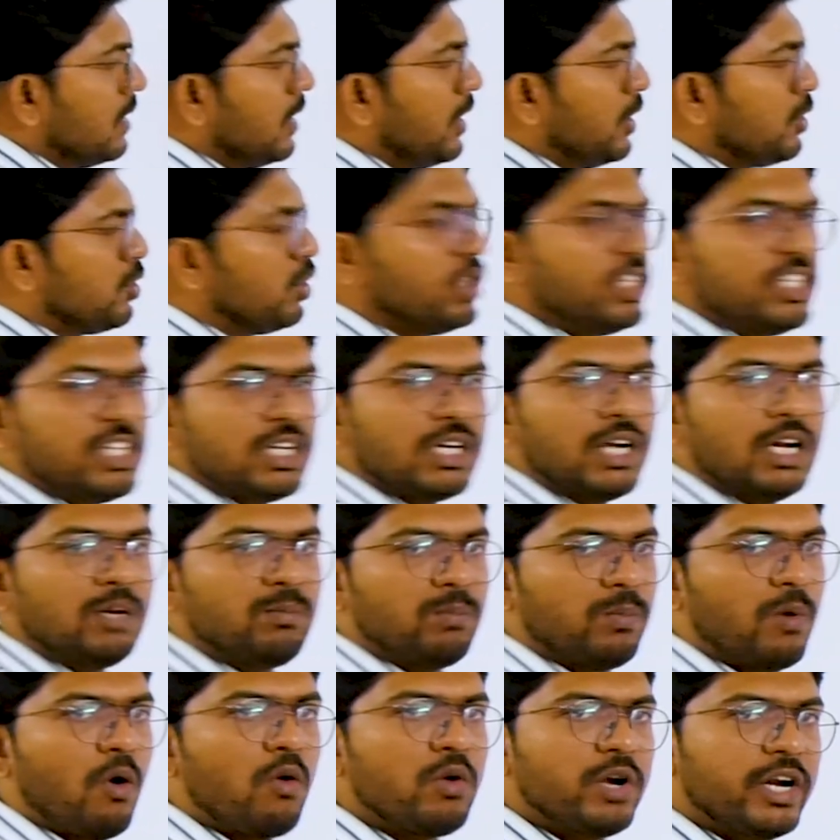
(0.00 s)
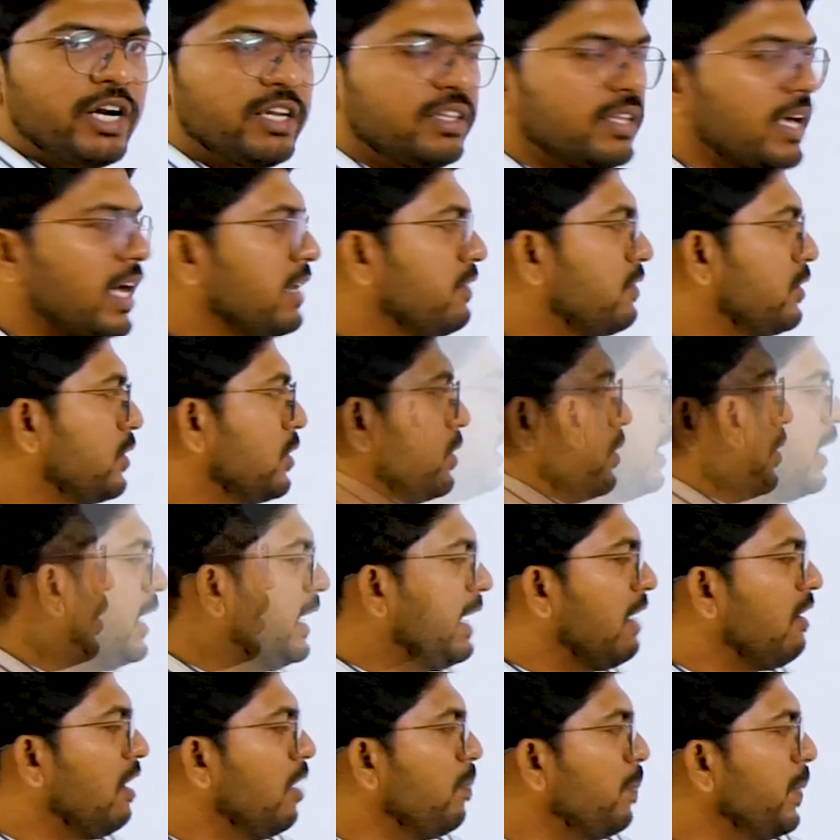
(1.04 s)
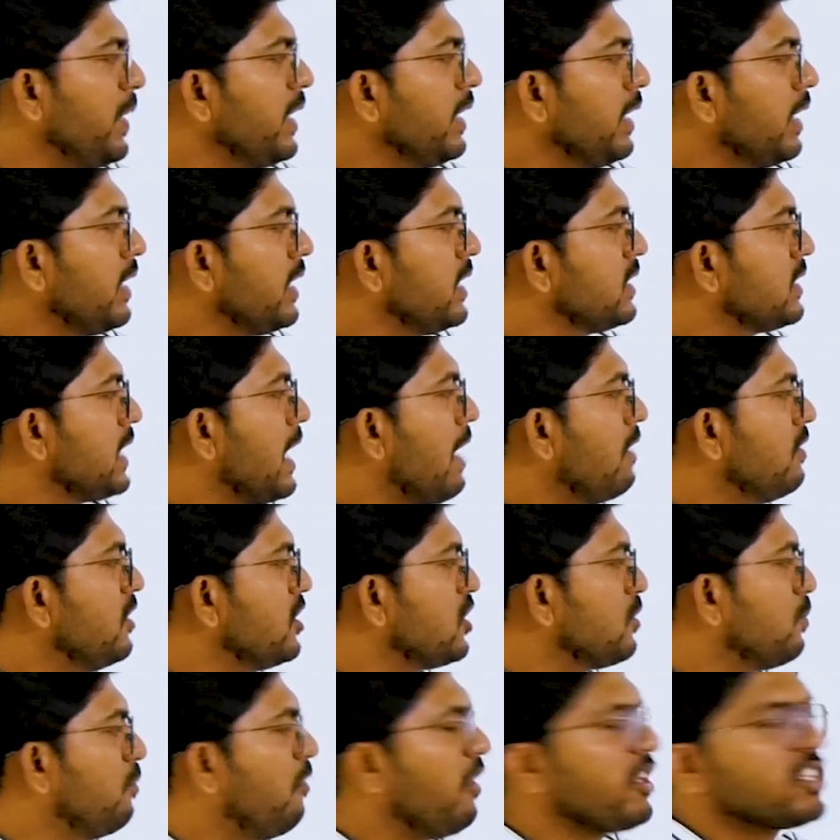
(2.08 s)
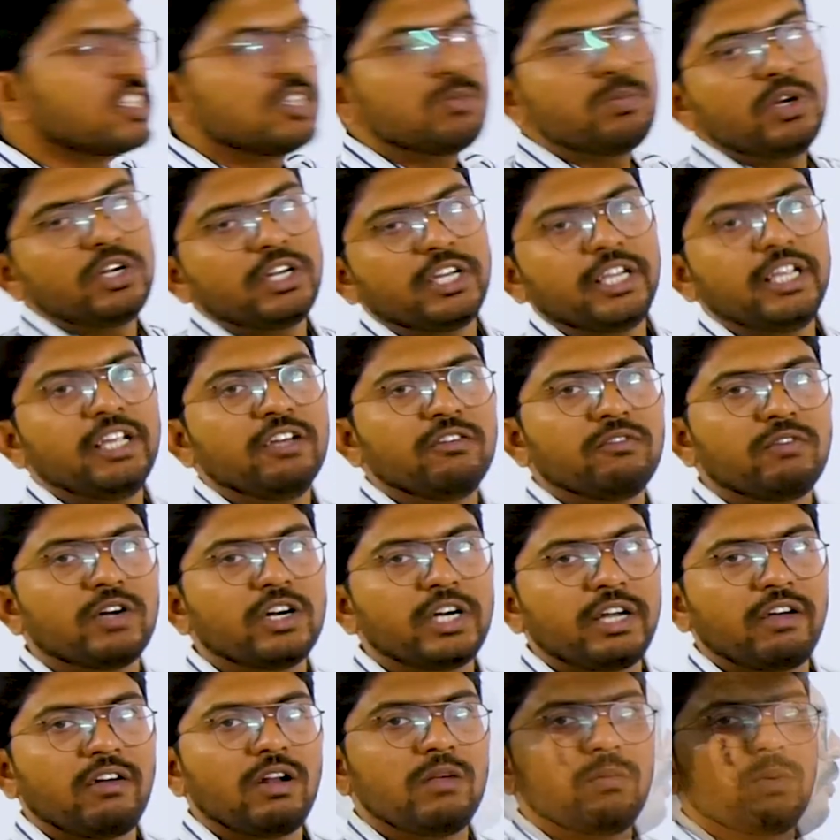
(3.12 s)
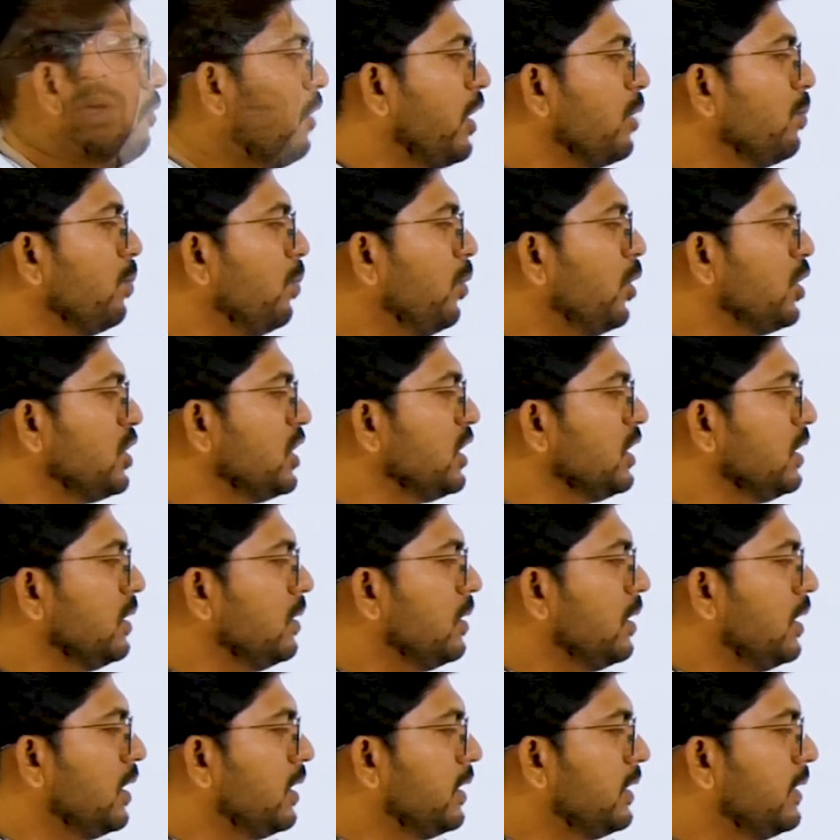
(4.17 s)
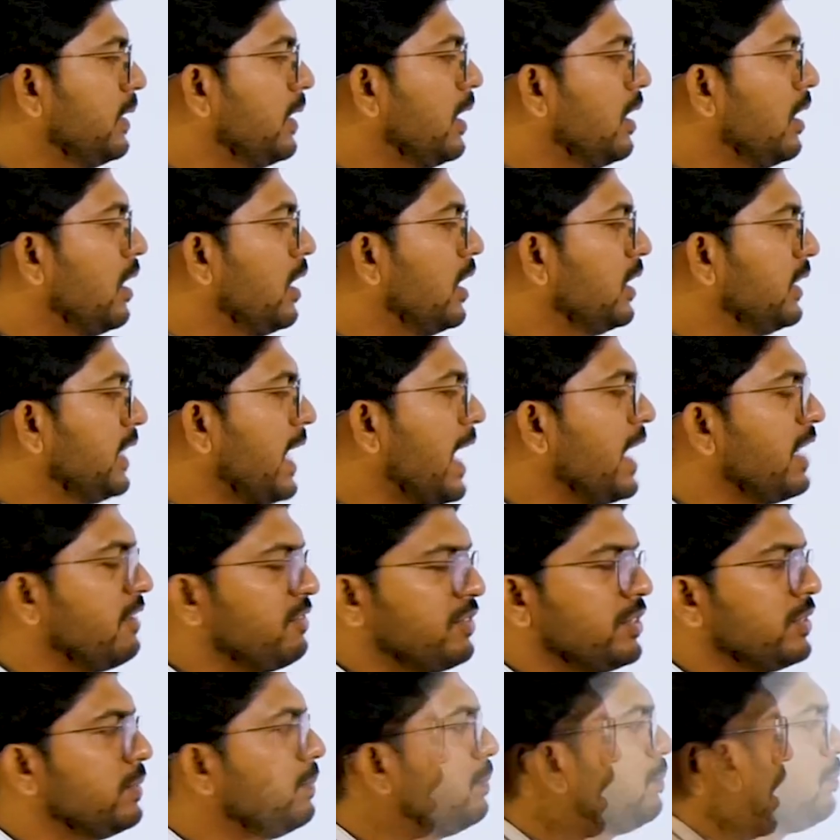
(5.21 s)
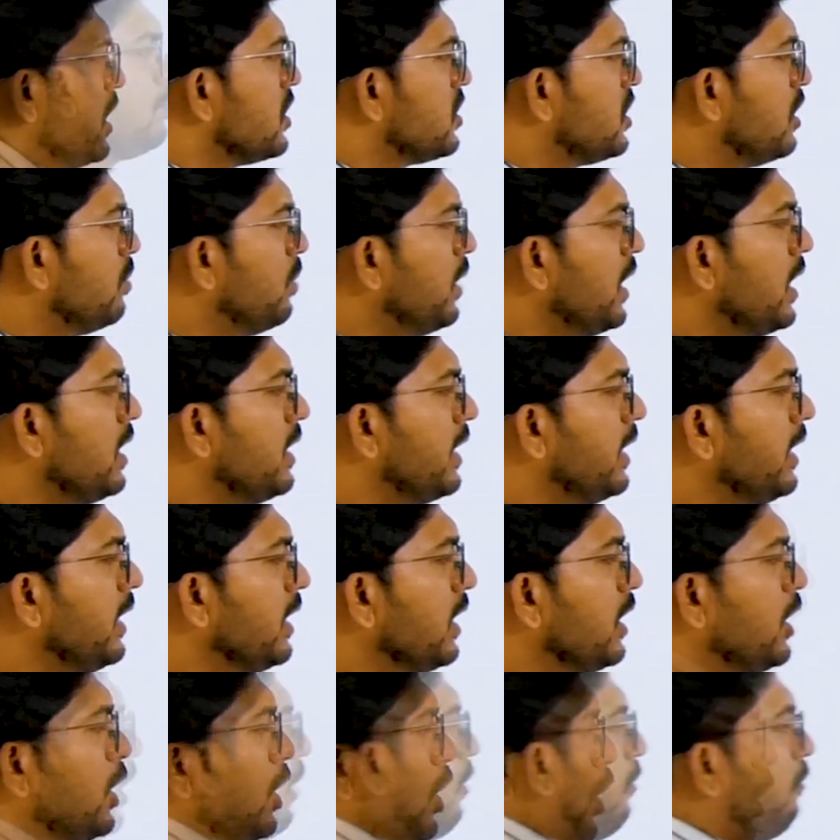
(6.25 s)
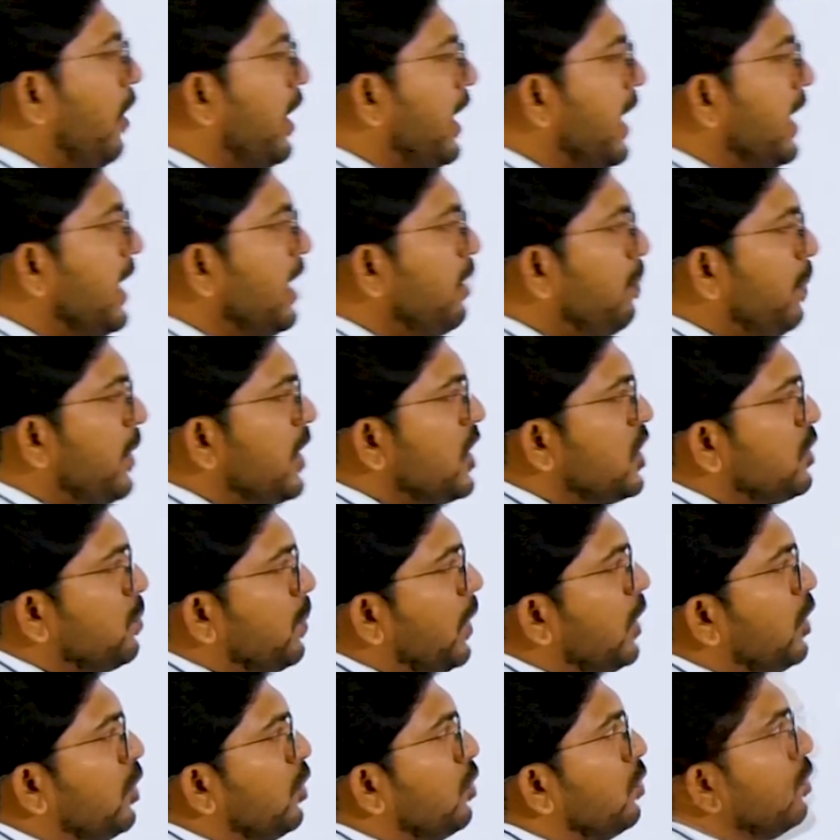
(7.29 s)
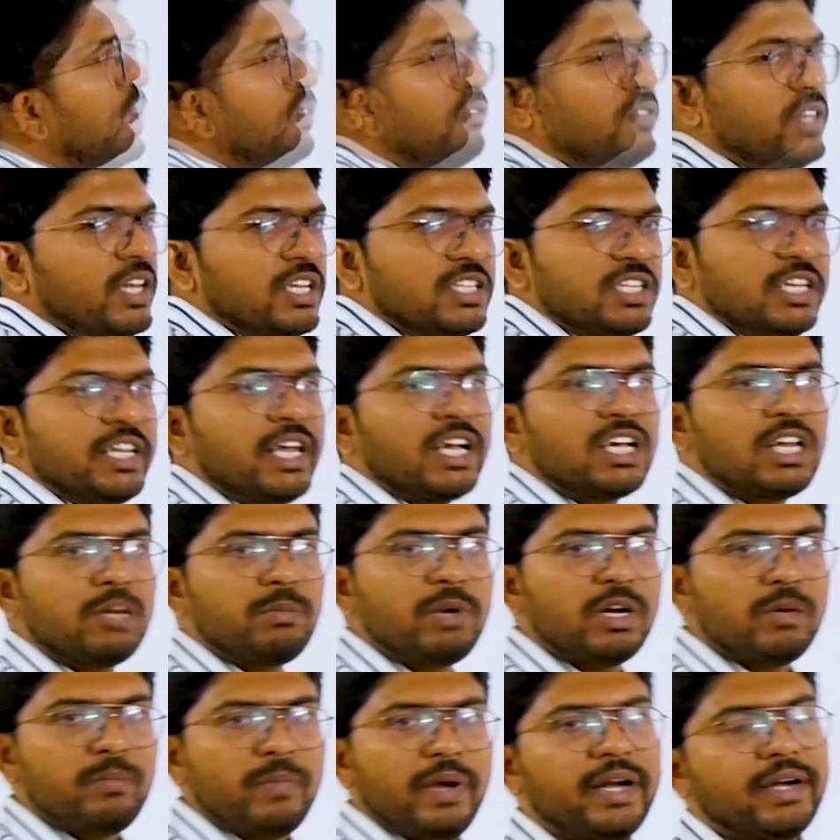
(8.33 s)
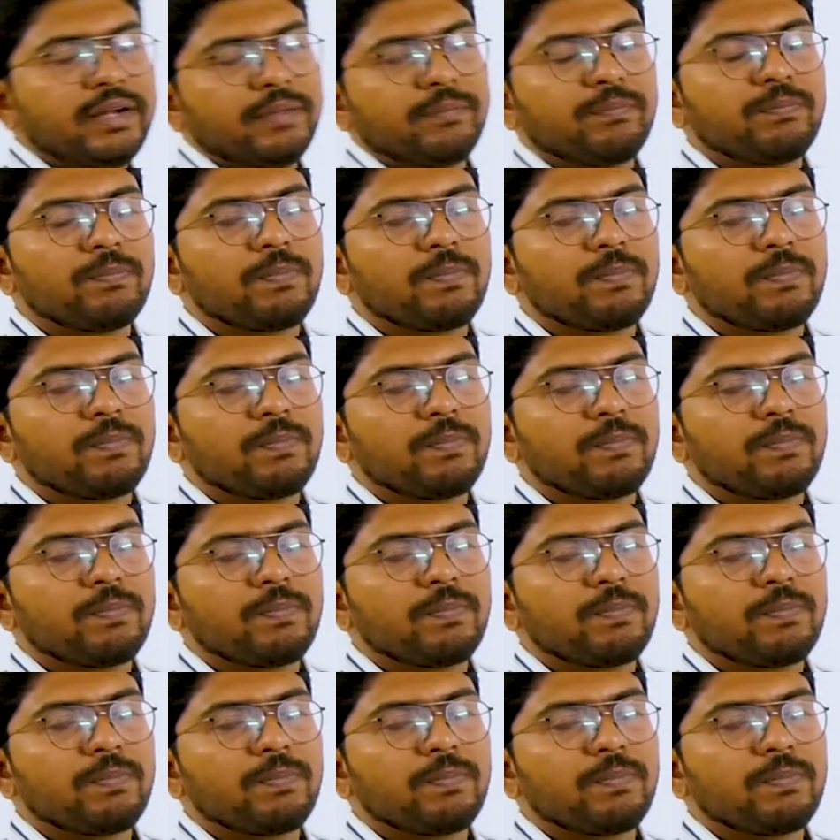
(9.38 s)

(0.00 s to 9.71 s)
So these are called bounded tariffs. Developing countries have this flexibility for imposing tariffs. Similarly, for any principle to, if there is any agreement made,